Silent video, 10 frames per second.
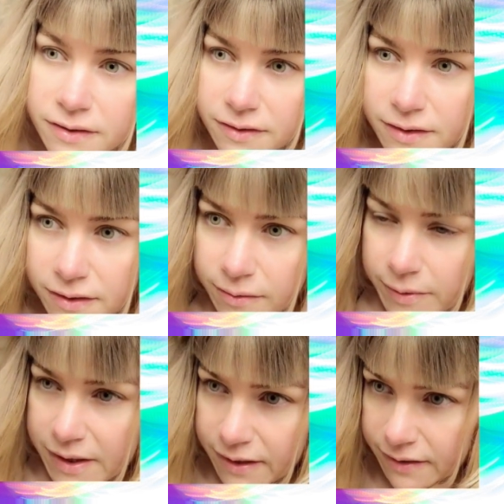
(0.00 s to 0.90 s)
the other
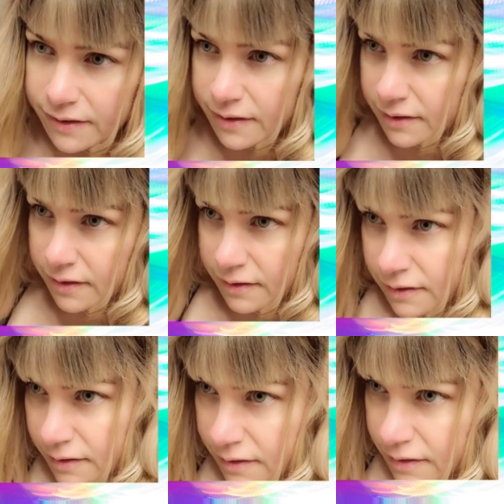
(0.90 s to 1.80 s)
way.
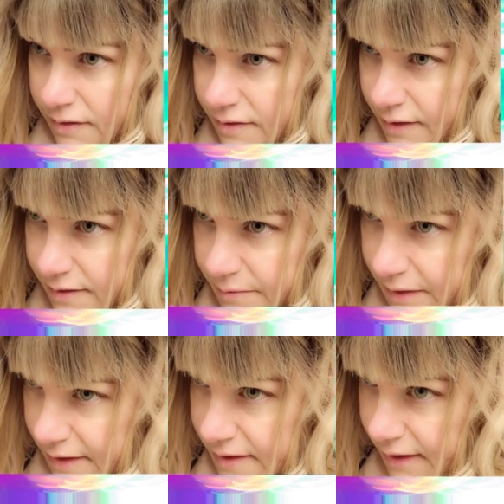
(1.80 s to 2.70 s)
So that's one
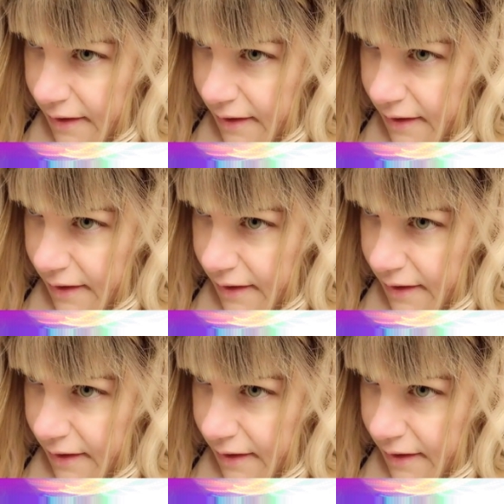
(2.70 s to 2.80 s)
nice thing.